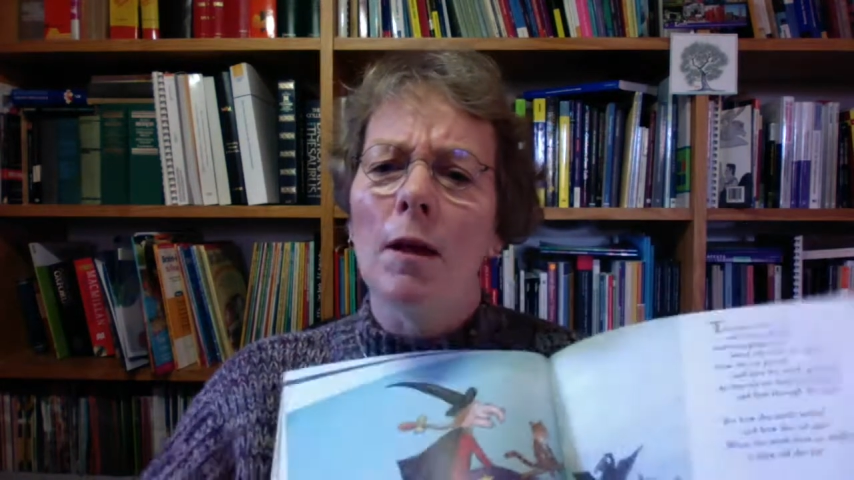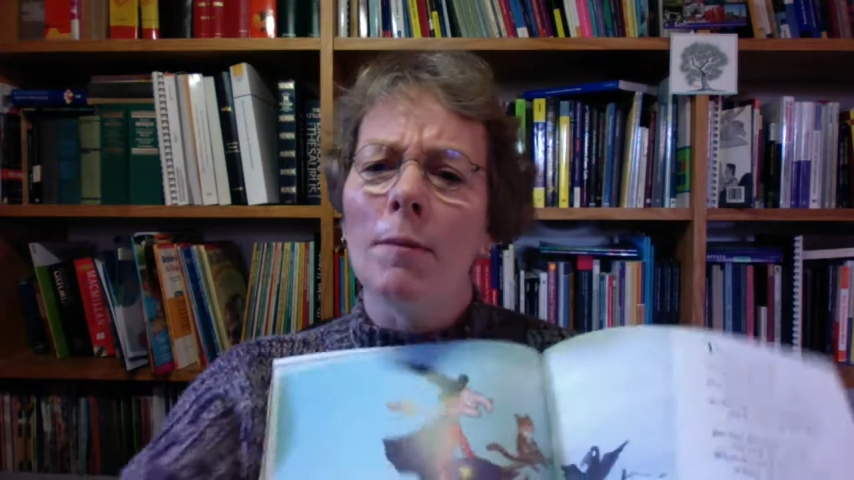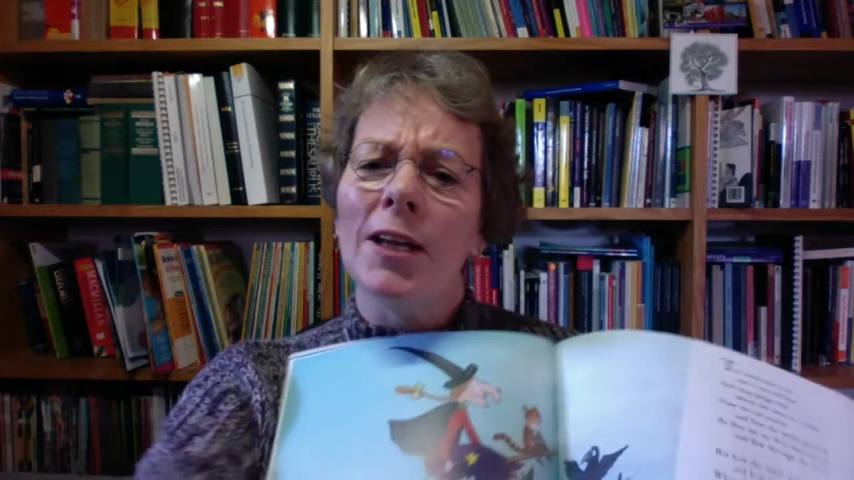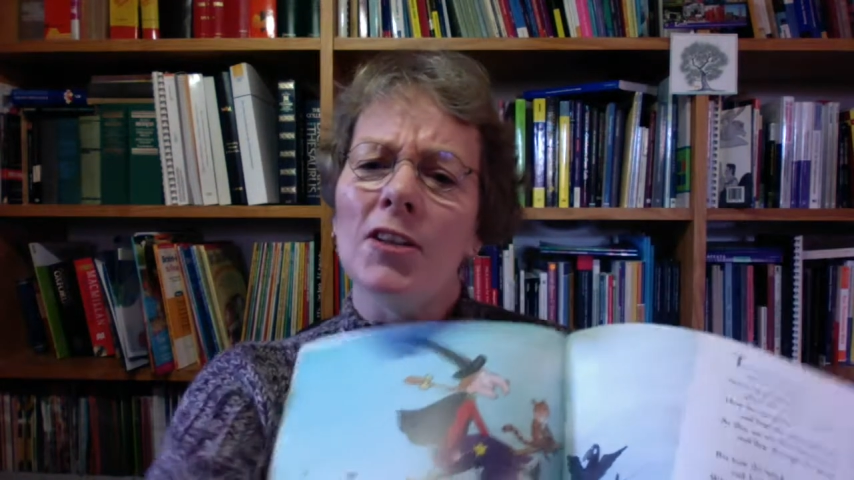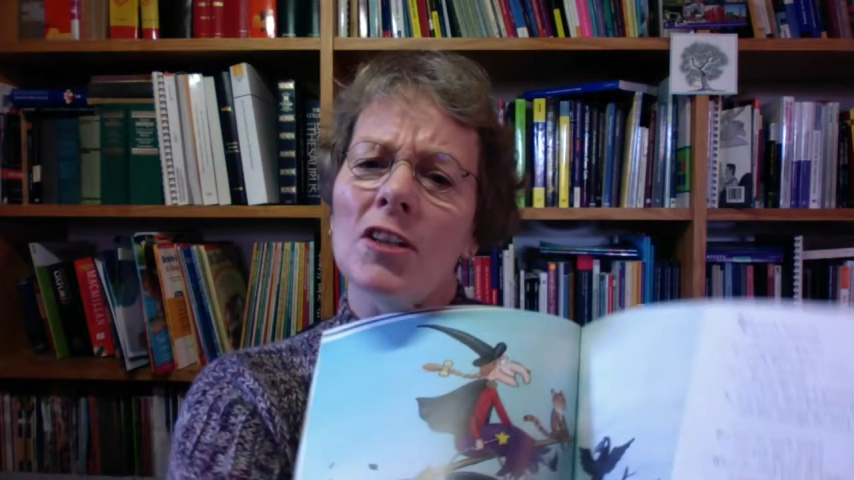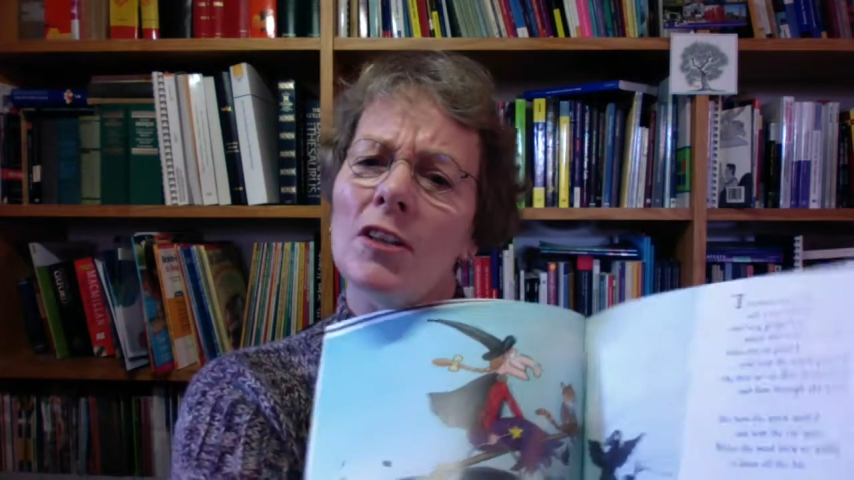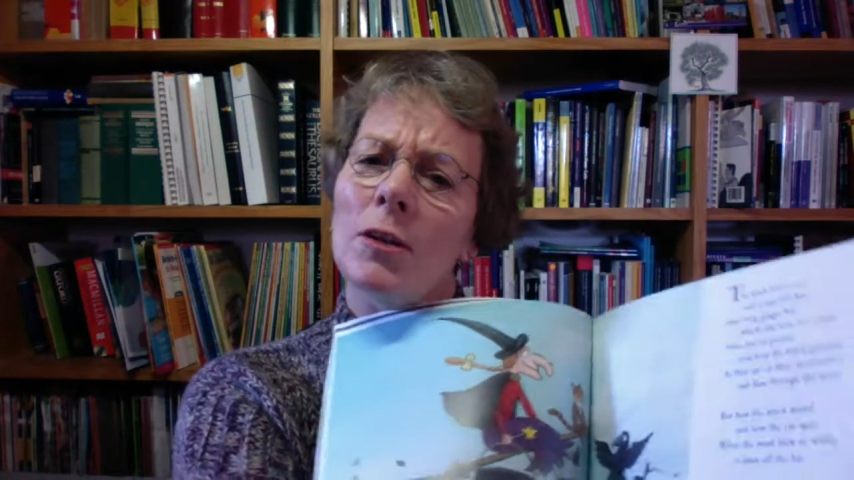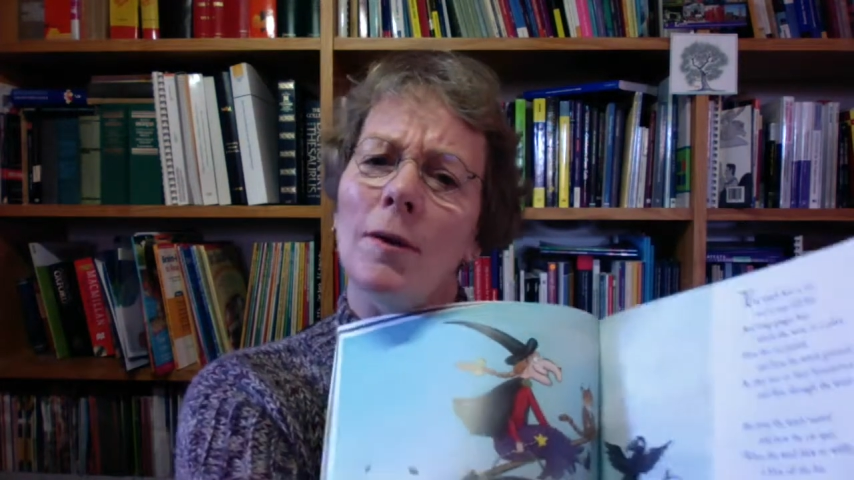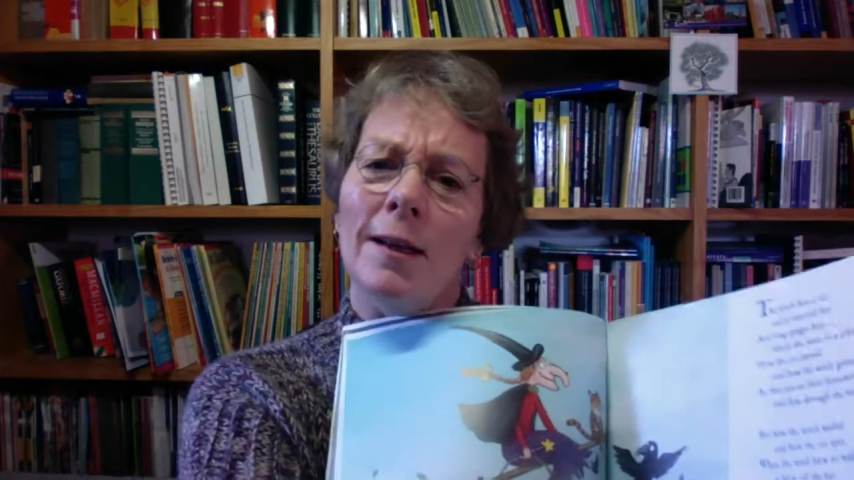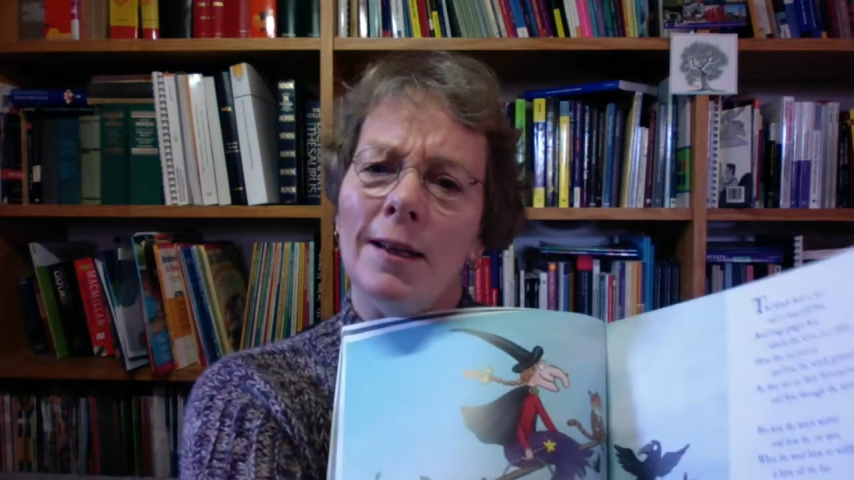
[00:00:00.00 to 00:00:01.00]
pictures and the
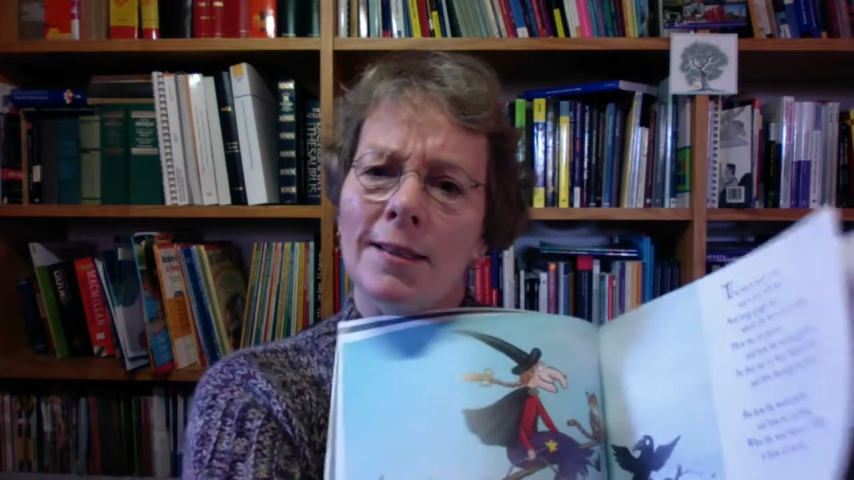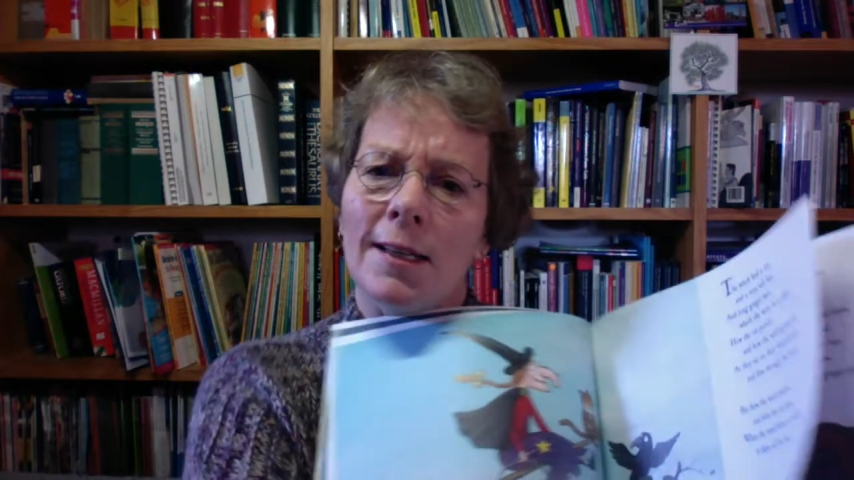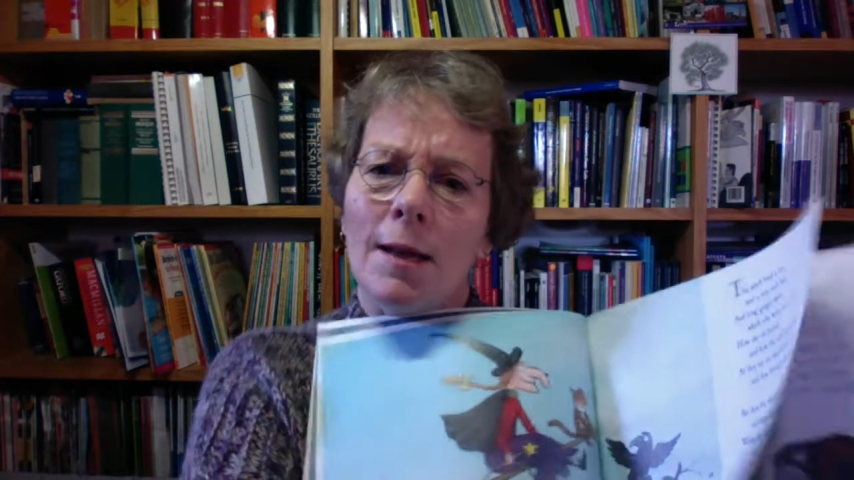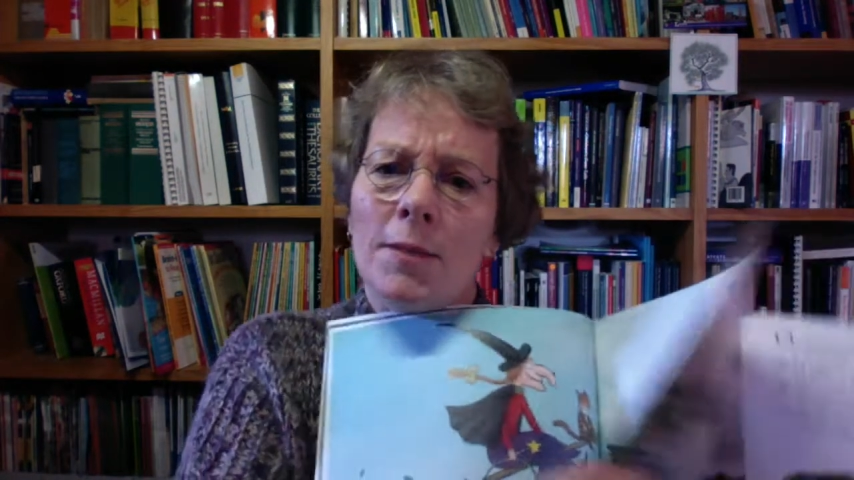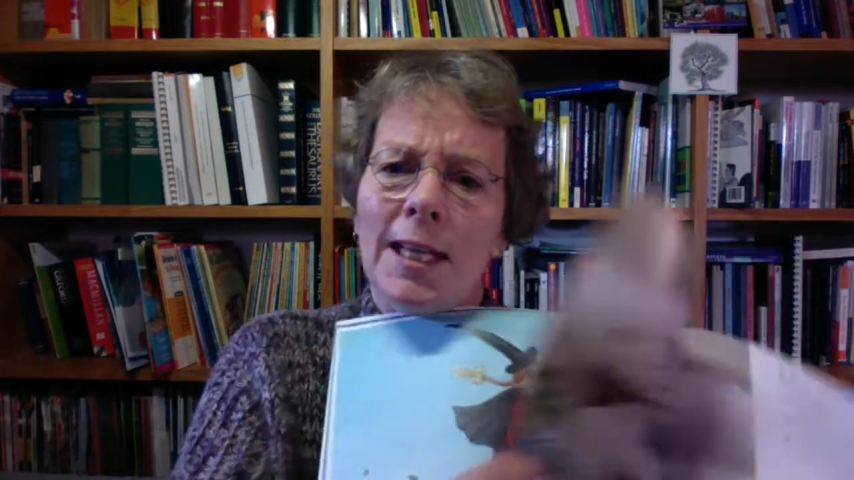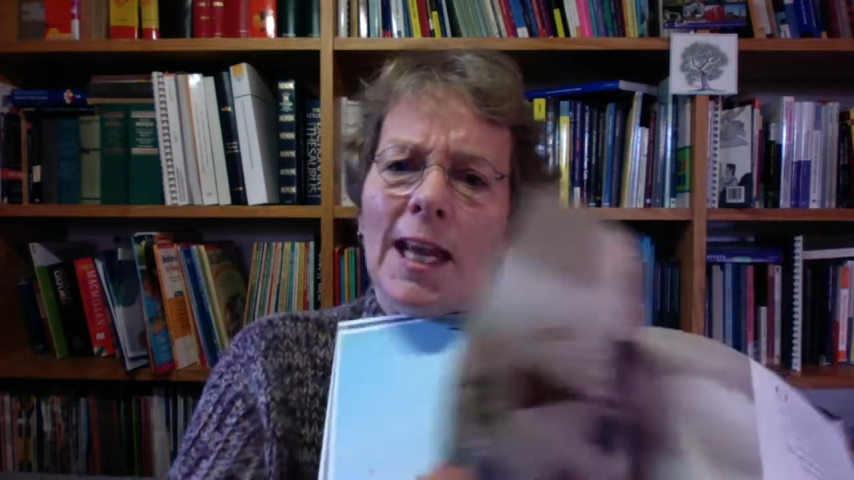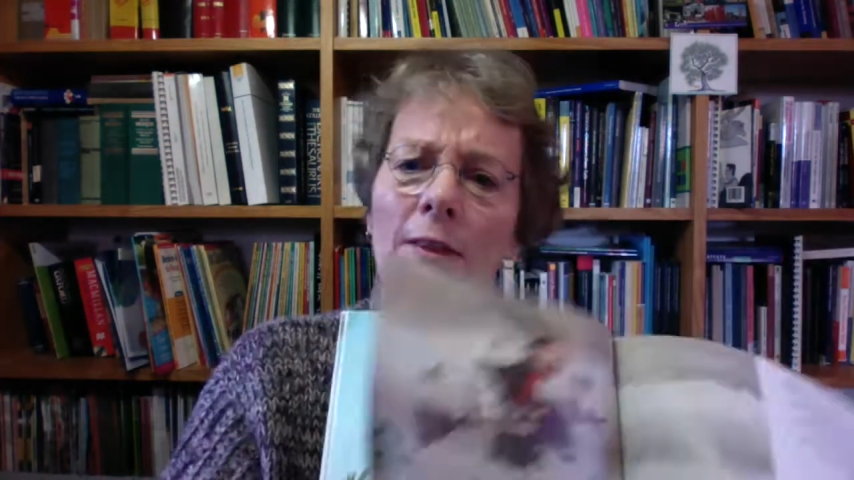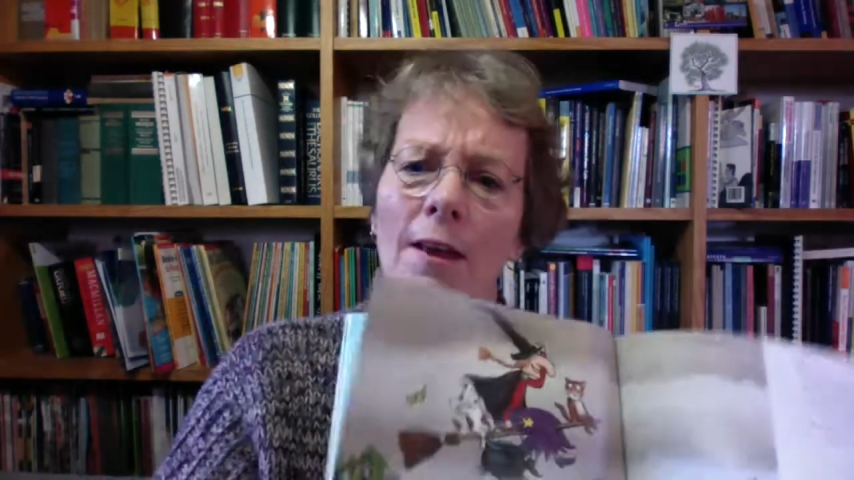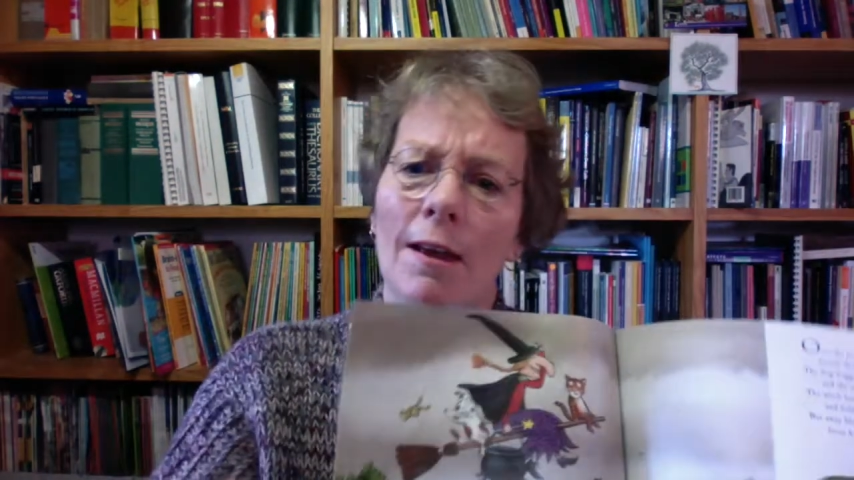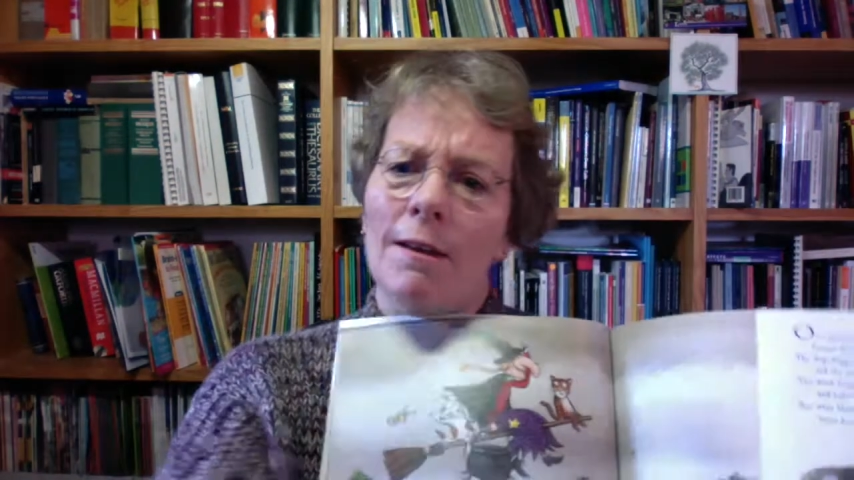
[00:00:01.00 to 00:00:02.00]
words come
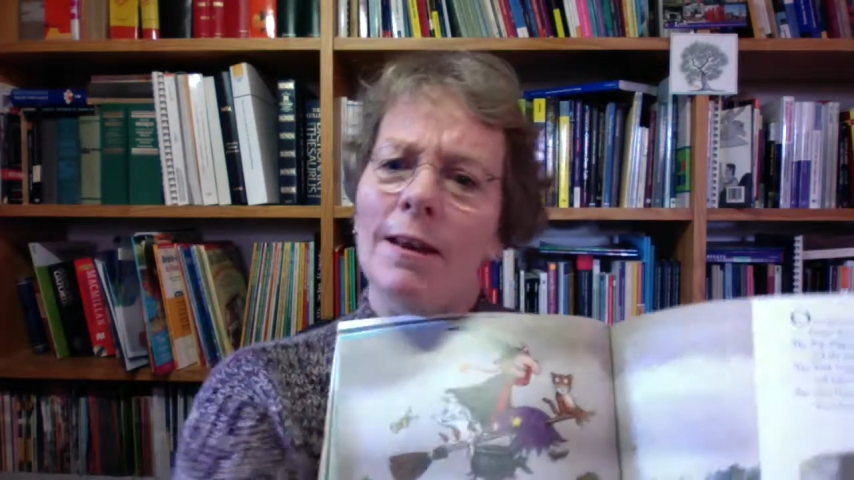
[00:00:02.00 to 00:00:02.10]
together